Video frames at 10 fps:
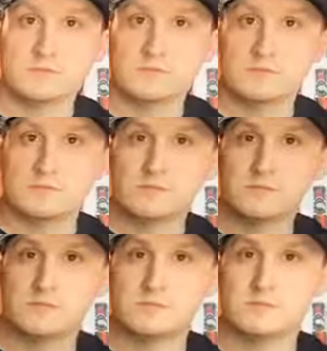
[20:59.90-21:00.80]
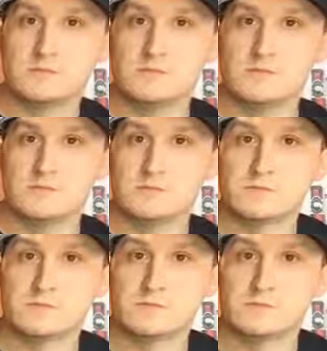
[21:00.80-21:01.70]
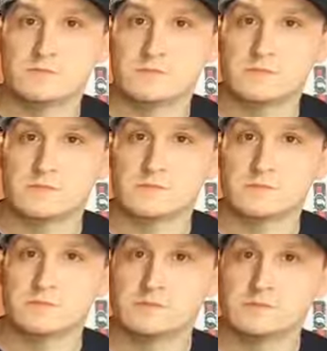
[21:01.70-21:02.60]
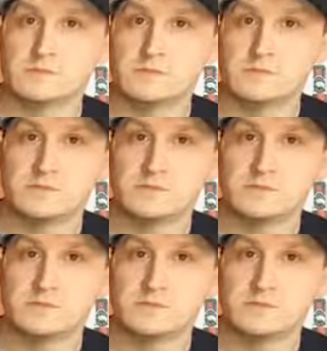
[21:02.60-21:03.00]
(not speaking)